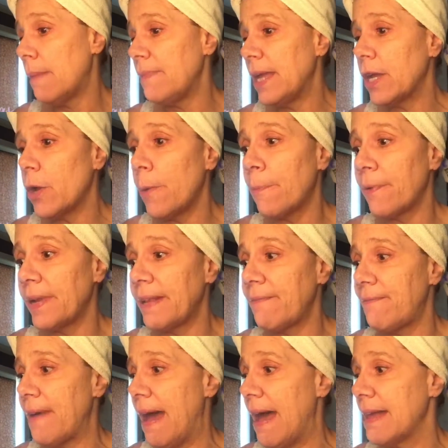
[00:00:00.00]
They go pretty
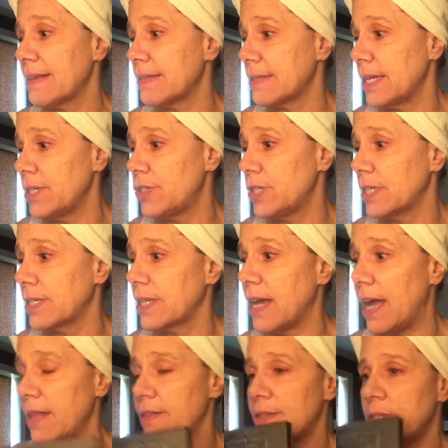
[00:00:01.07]
fast. I just
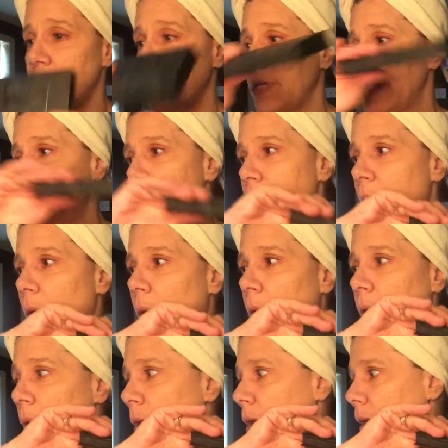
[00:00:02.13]
got 2 in the mail.
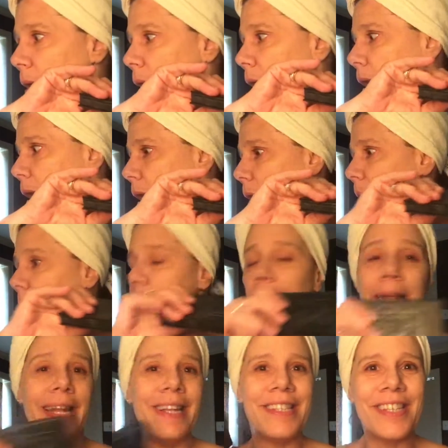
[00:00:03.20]

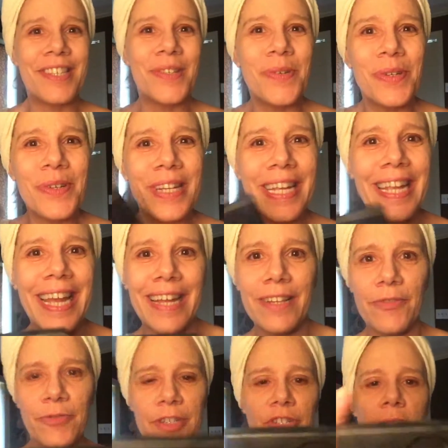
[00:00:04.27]
And I just ordered again, free